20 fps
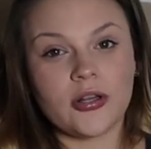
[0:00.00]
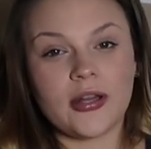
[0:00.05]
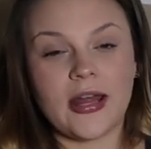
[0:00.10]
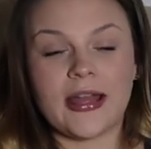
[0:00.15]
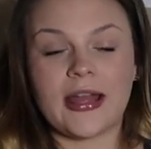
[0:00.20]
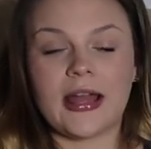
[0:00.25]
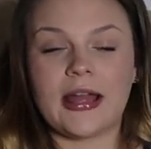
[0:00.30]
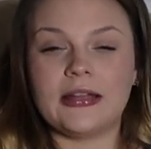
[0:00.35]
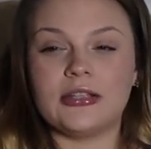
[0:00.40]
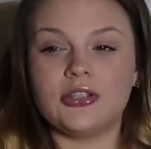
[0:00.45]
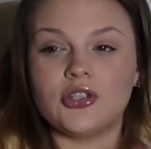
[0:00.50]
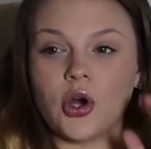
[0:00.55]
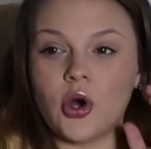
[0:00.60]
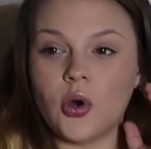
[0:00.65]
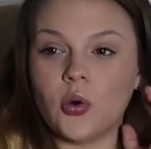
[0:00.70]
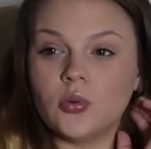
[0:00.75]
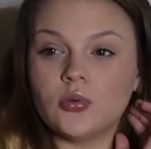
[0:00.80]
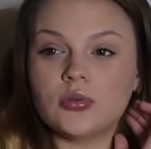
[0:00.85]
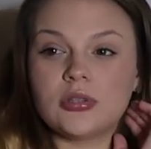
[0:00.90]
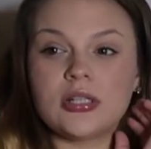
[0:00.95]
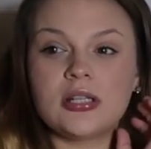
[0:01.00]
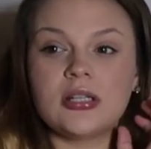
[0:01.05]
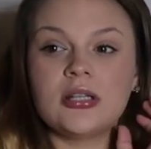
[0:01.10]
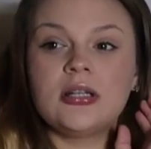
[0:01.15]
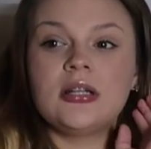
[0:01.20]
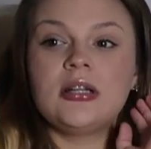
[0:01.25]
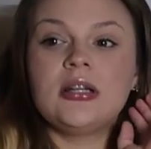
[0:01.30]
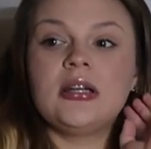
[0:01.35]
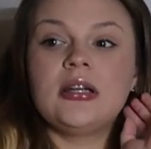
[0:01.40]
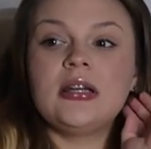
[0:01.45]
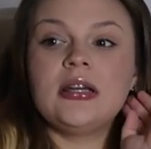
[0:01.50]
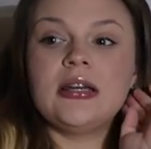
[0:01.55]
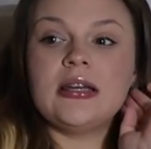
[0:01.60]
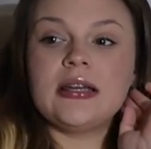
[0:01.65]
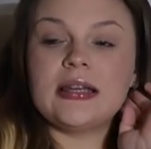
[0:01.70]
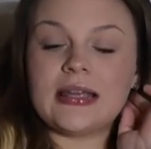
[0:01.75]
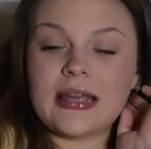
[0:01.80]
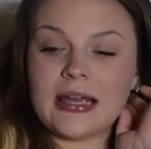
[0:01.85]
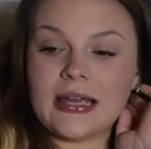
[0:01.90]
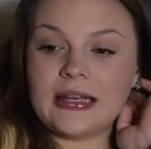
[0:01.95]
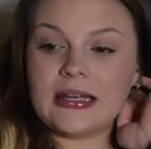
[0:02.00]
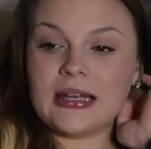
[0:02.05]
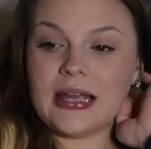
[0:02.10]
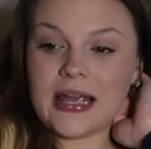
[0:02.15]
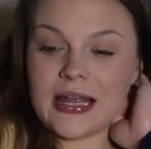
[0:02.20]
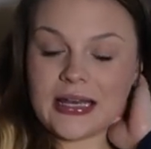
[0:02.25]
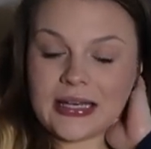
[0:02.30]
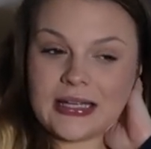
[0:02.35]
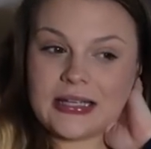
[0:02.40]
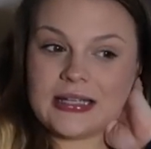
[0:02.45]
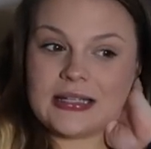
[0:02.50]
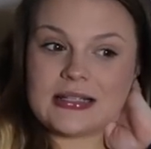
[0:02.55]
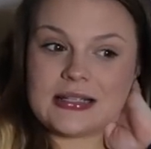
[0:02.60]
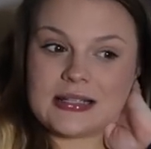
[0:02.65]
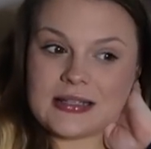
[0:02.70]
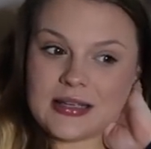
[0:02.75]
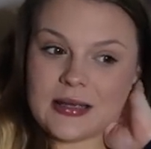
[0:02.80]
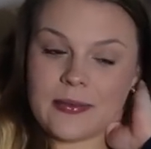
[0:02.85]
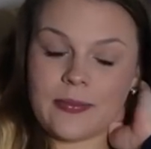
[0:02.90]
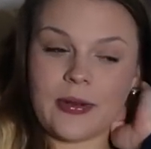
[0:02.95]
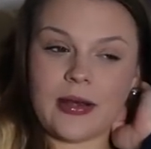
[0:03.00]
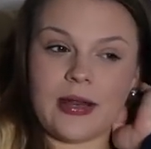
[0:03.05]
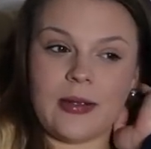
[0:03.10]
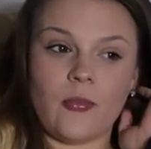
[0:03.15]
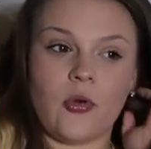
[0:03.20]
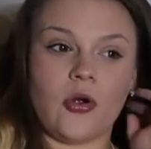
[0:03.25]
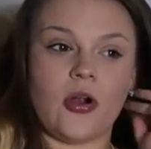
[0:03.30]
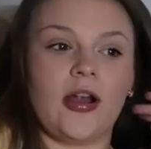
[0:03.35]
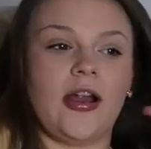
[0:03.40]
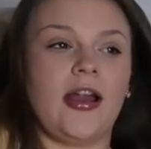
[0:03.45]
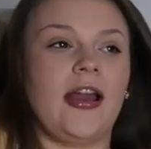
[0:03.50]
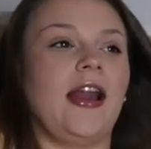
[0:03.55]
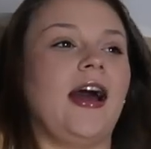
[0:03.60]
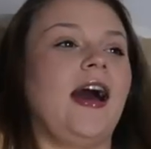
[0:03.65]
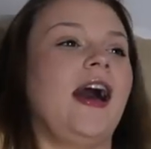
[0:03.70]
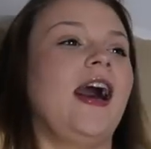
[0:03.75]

Like I don't get any sleep anymore. And